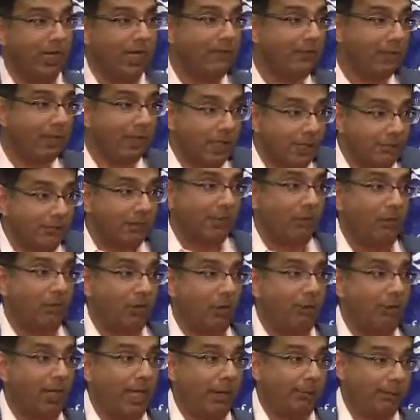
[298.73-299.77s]
Even liberals
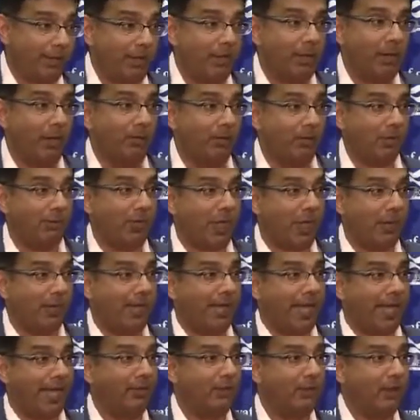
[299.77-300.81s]
should be up in arms
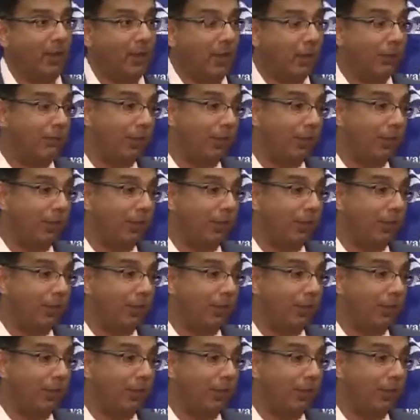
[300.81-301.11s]
about that.